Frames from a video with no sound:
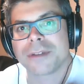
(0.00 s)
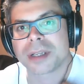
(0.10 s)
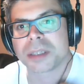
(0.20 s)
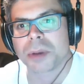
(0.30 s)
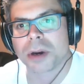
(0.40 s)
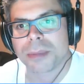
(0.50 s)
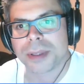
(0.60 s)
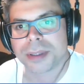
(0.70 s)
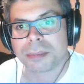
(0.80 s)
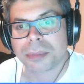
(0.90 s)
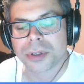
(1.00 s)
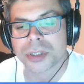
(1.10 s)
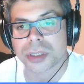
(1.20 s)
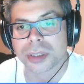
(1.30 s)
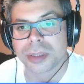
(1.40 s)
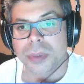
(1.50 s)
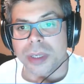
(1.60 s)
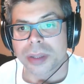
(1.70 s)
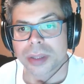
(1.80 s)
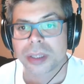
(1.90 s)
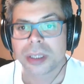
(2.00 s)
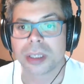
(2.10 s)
experimented personally with.